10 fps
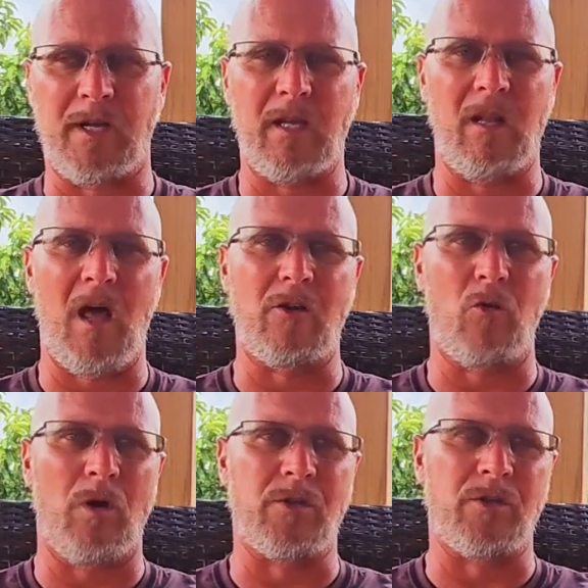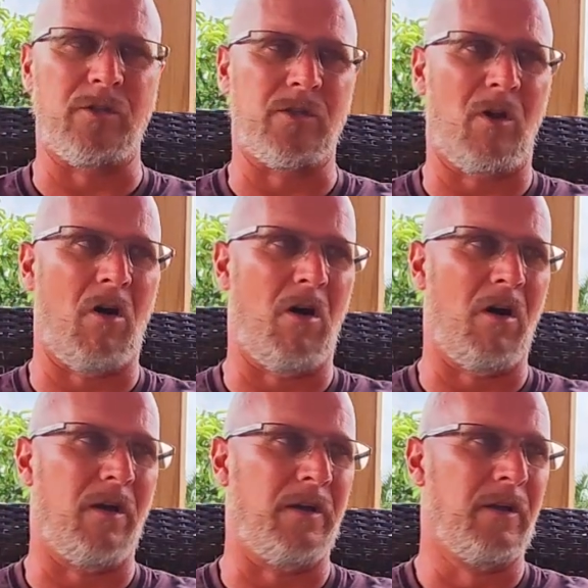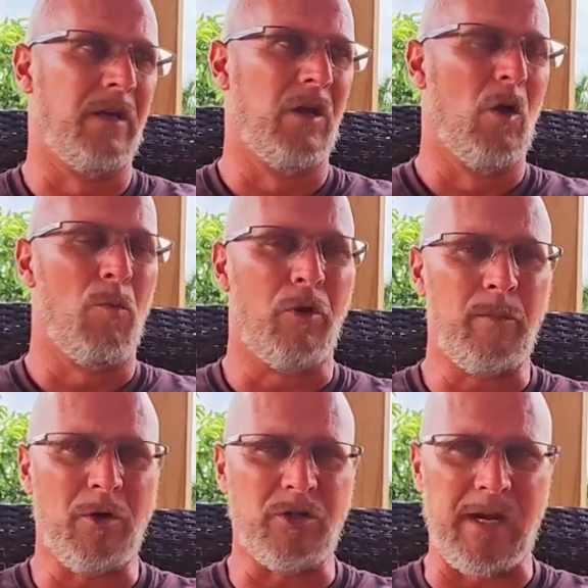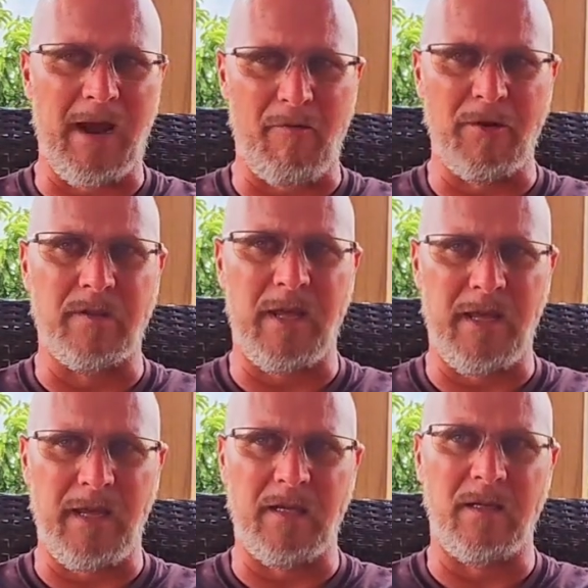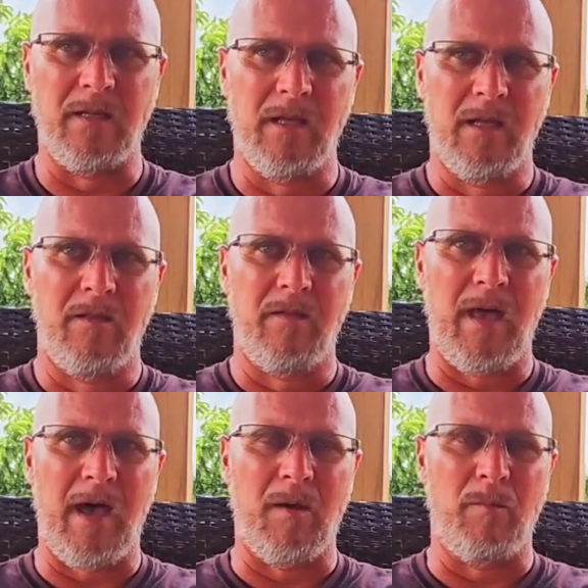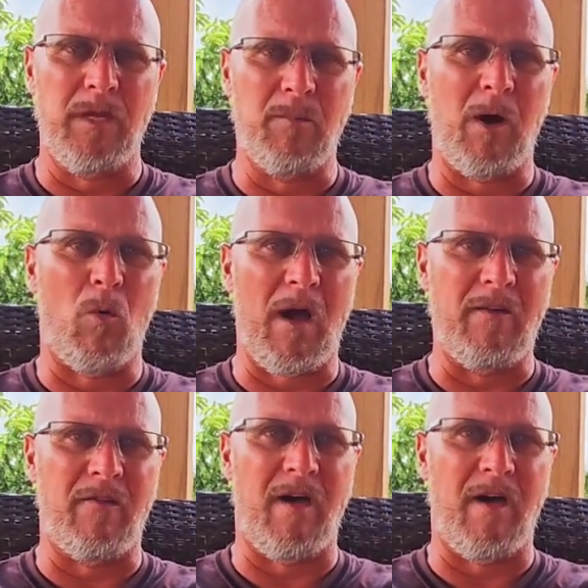I get a lot of questions on pretty much everything that me and my wife